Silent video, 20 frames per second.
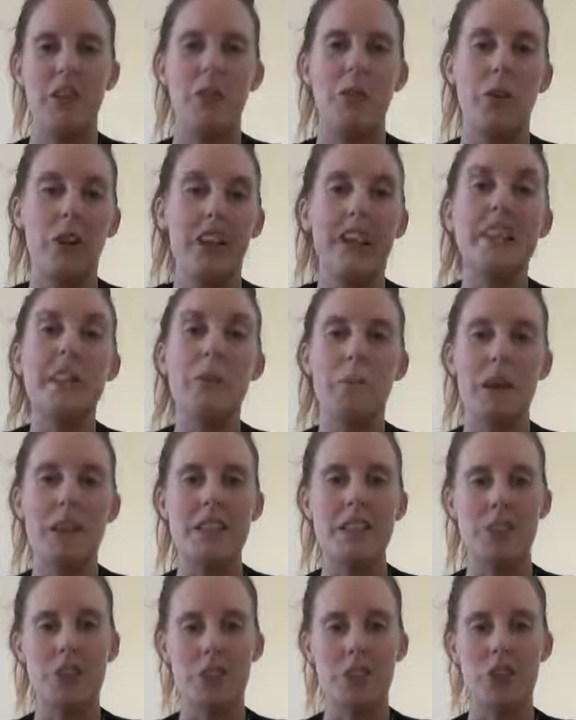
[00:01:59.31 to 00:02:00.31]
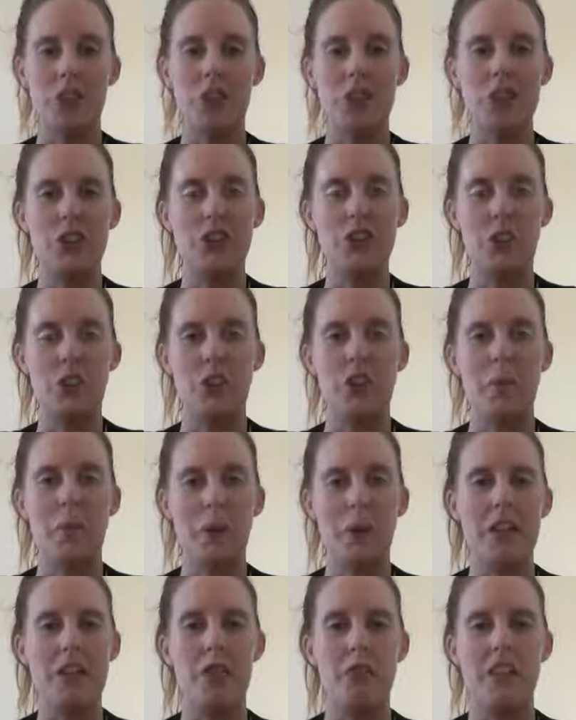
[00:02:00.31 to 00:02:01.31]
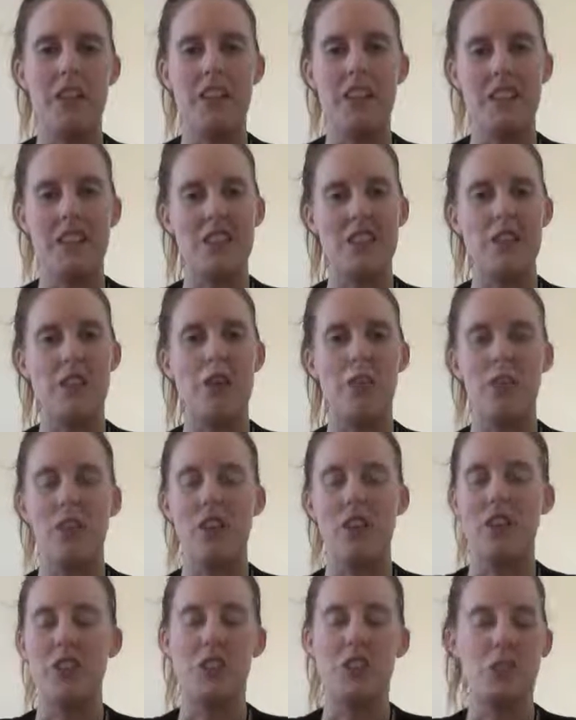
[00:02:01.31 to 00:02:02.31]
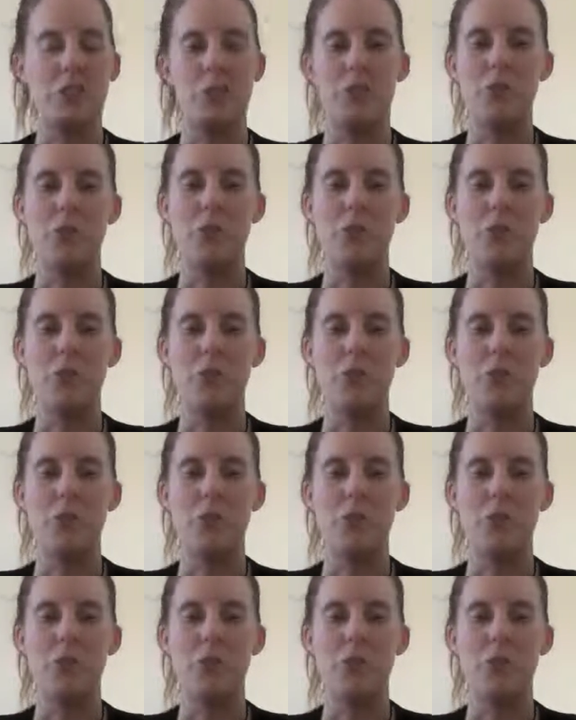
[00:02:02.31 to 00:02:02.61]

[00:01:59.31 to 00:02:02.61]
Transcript: where it is based on a true story, but it's written as a novel. I just thought